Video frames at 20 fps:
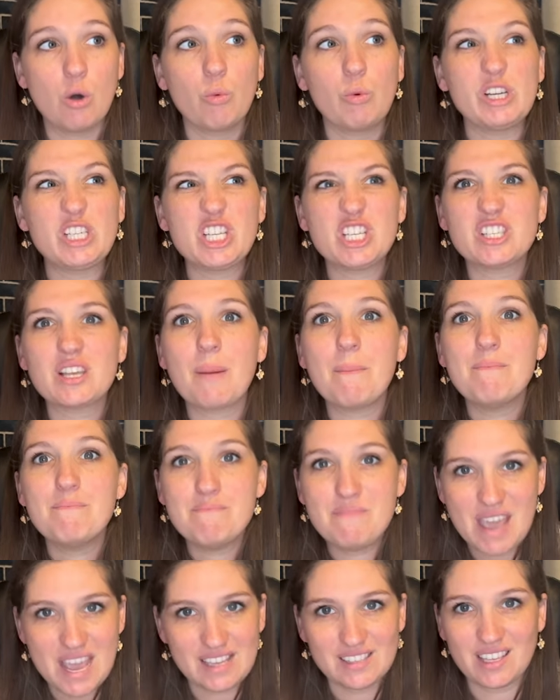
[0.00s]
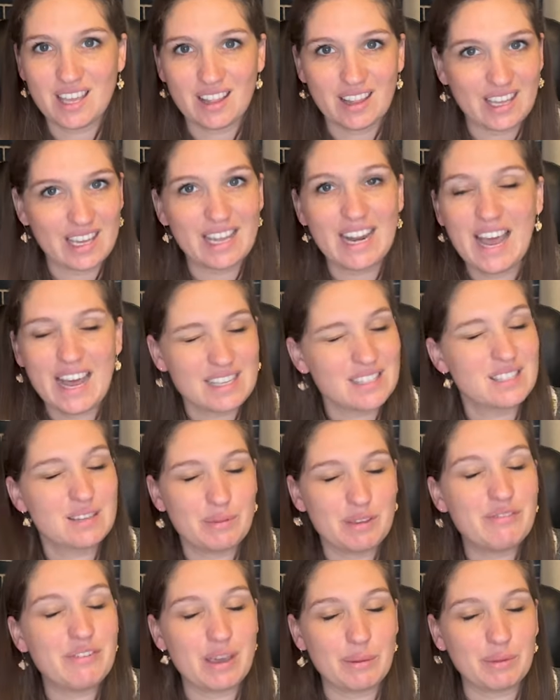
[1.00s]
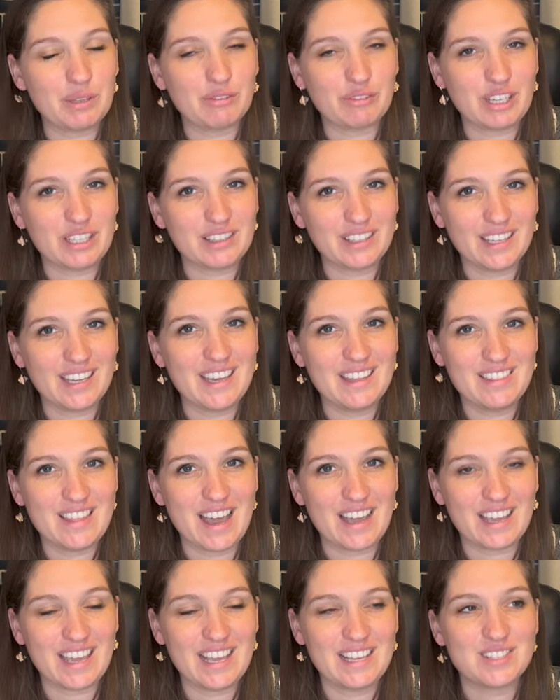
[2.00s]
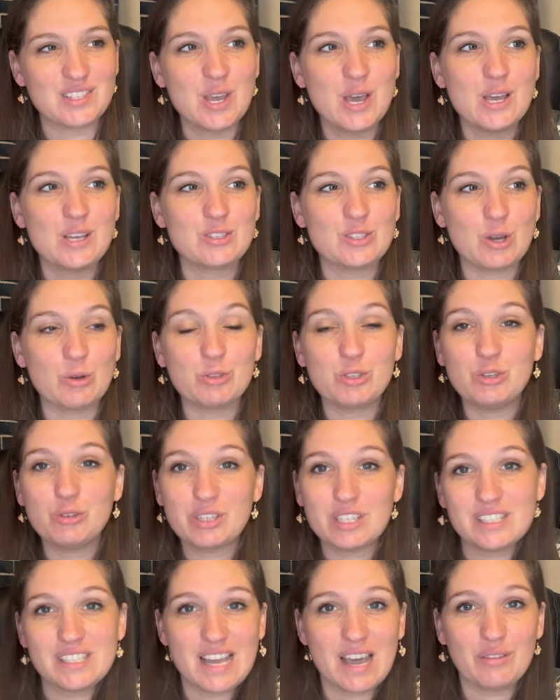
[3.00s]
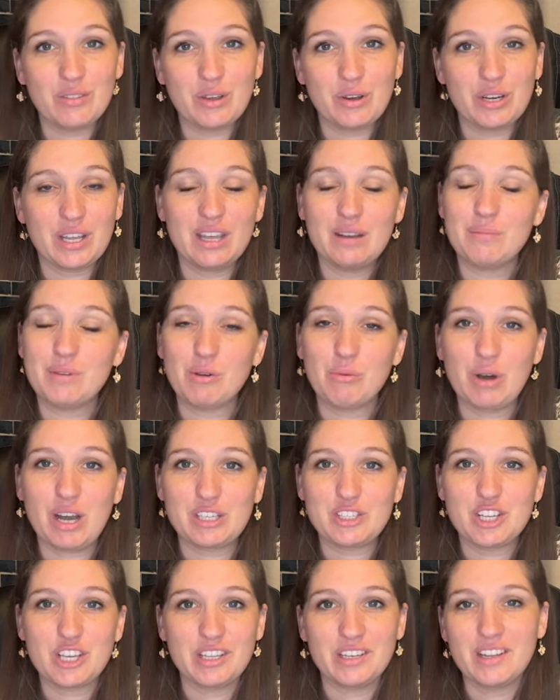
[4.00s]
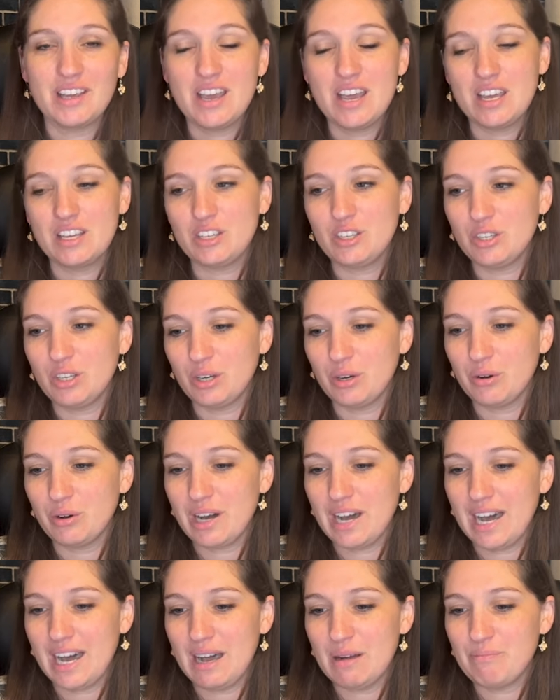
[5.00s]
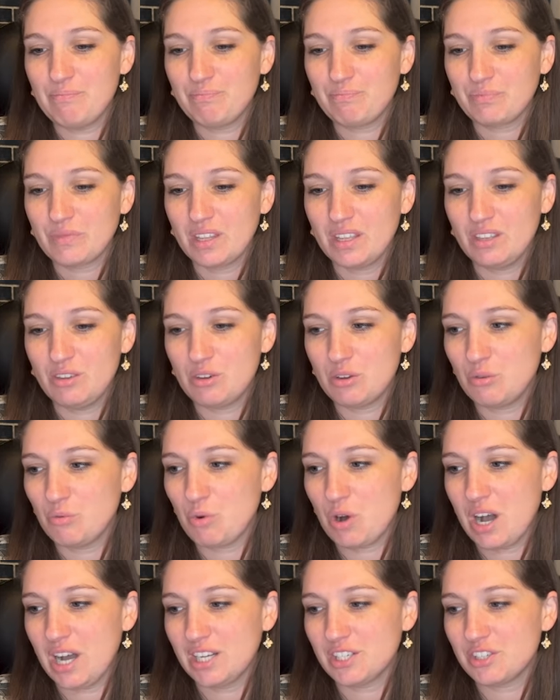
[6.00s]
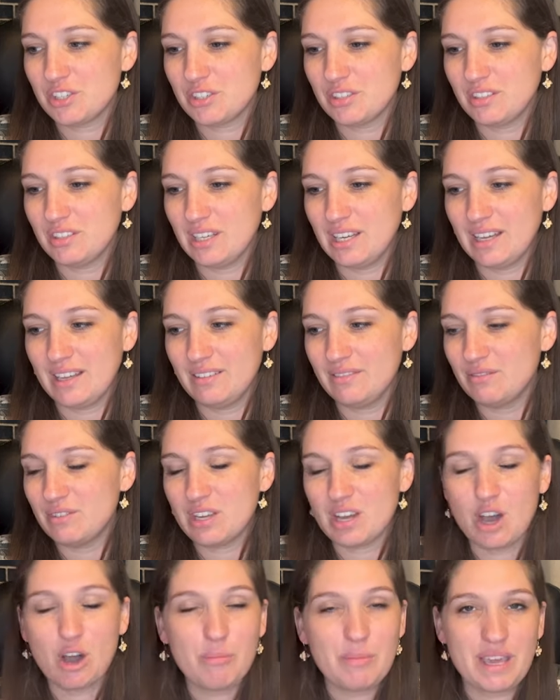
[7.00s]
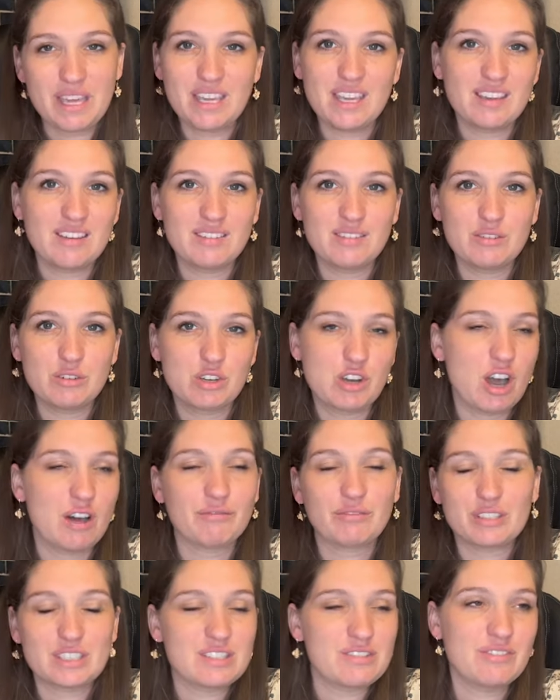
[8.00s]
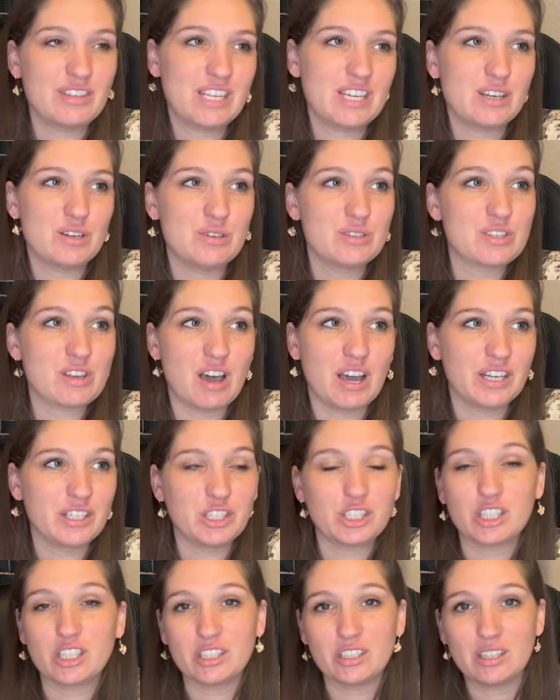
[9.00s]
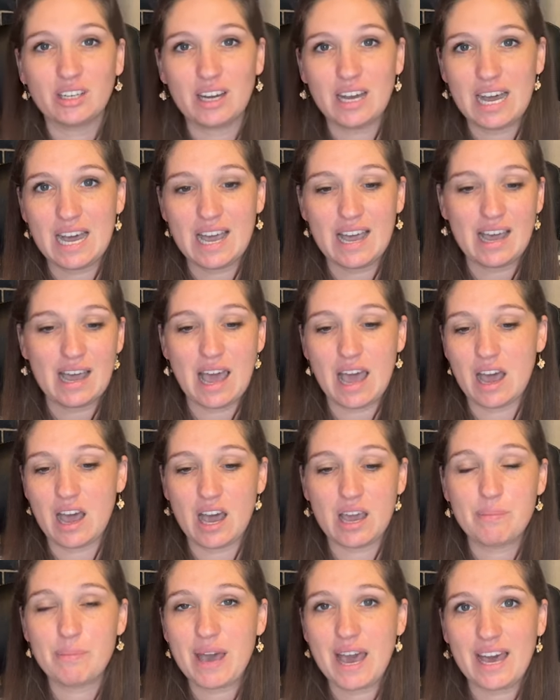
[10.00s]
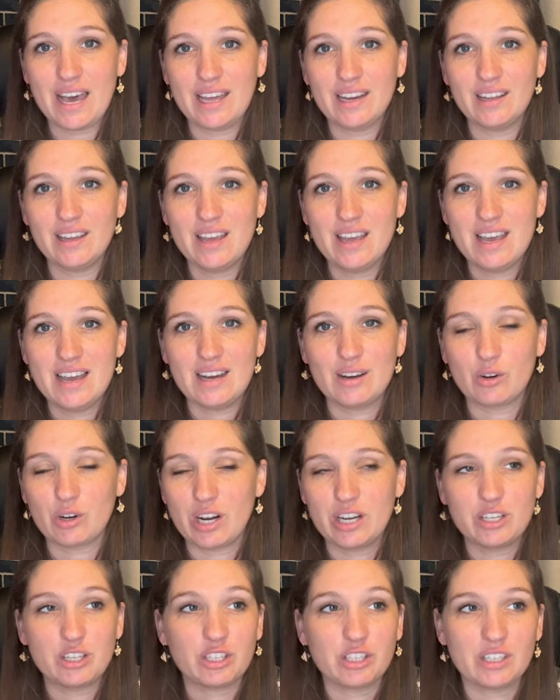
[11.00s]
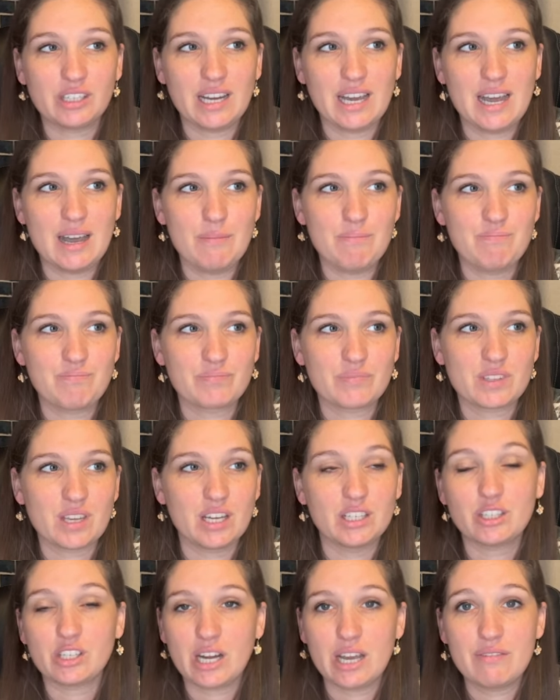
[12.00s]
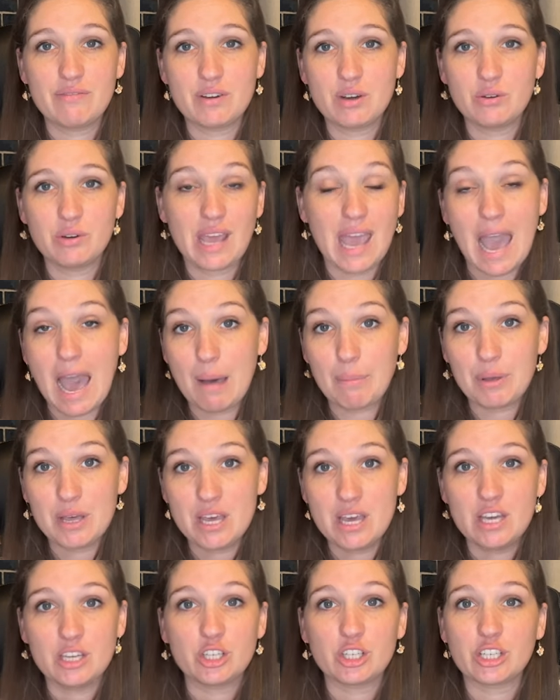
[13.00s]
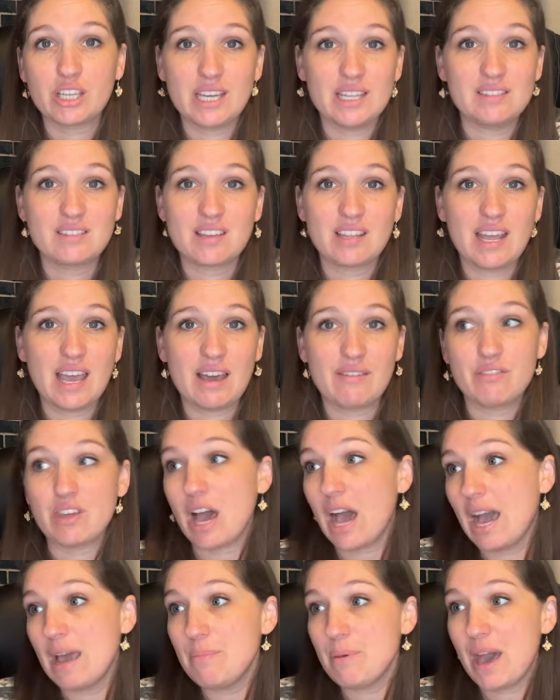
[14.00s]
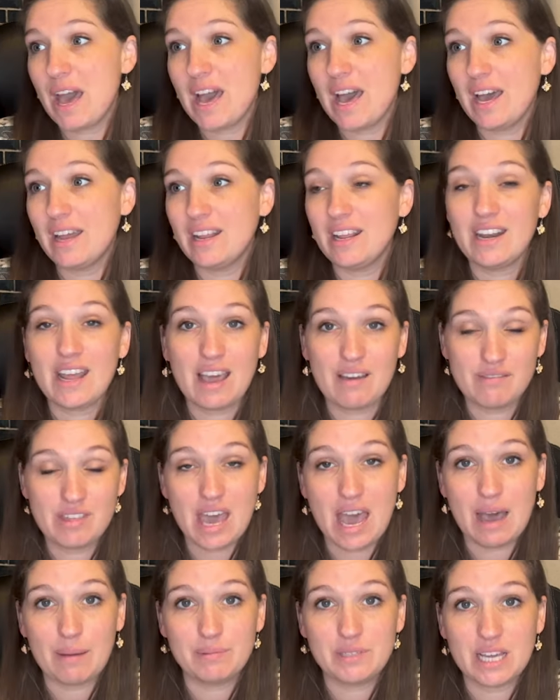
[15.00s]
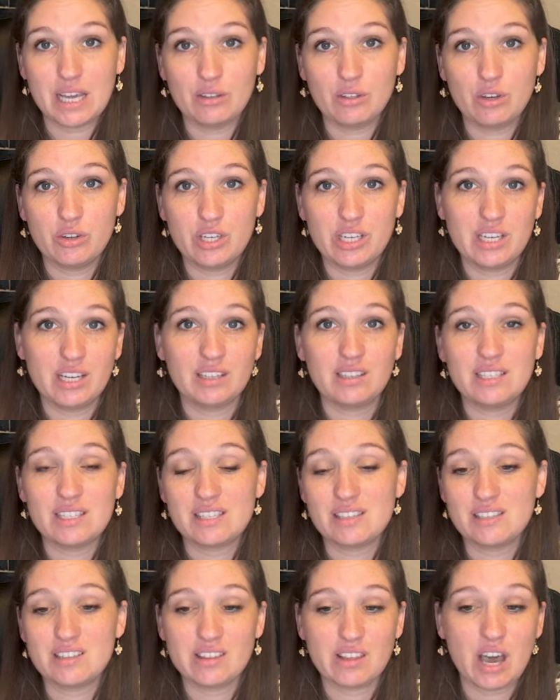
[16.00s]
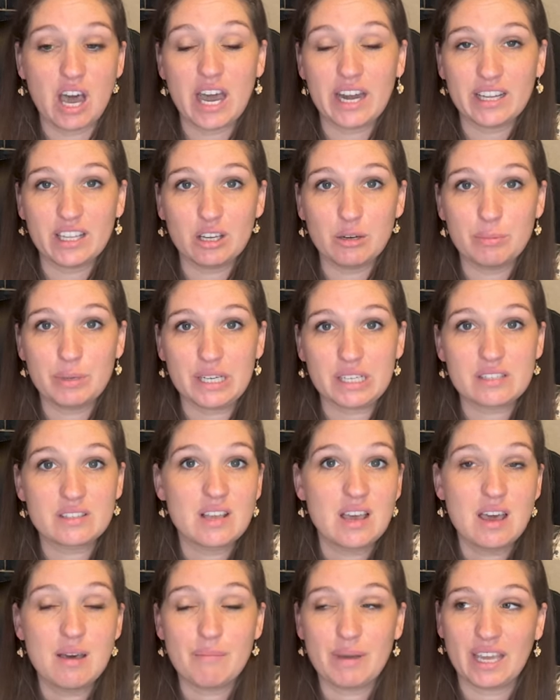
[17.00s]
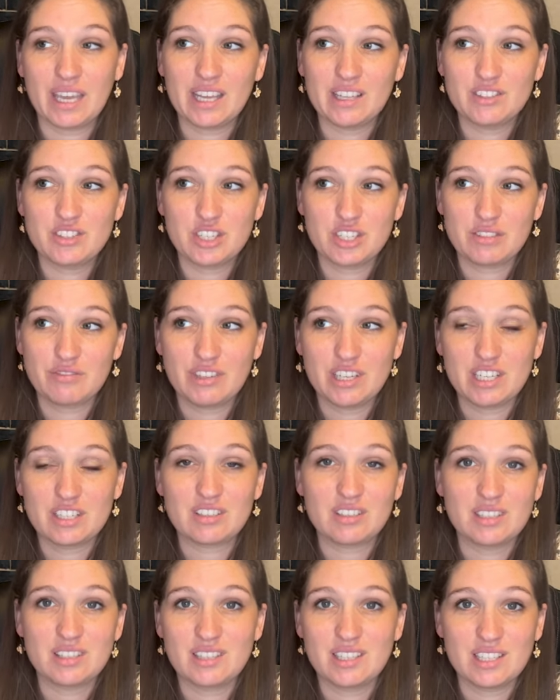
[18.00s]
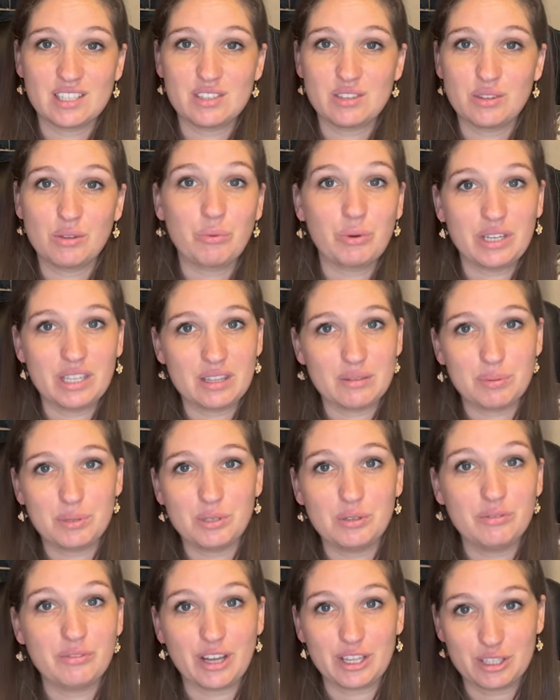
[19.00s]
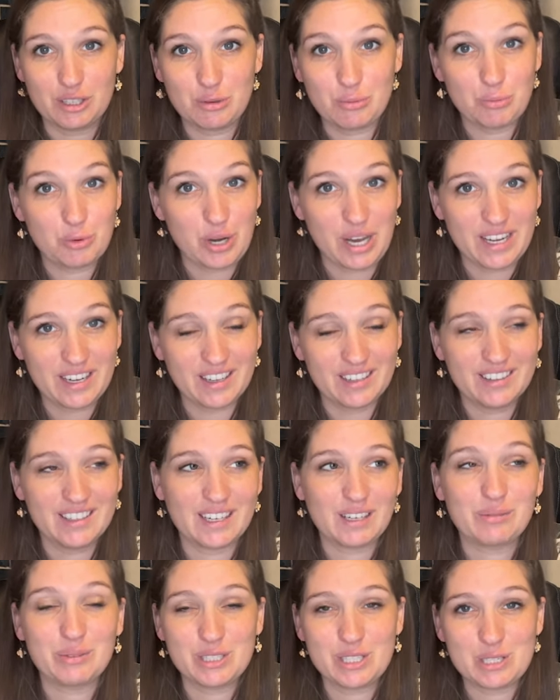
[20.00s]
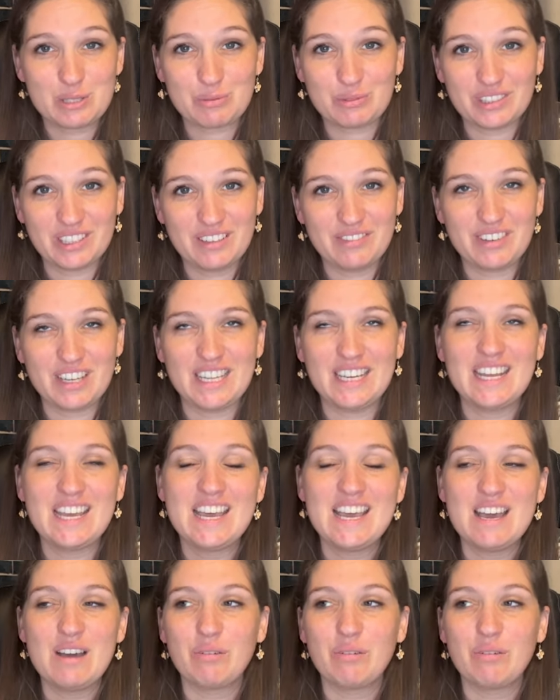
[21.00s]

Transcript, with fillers: which is amazing. Like it has to be family friendly in that case. So you can download it and be watching, you know, um, you can watch uh, homemaking conference videos on your uh, iPad or on your um, on your iPhone app. Your kids can have the iPad and have the app downloaded and listen to the audiobooks. My kids just finished listening to the Winnie the Pooh Volume One on there, which is really fun.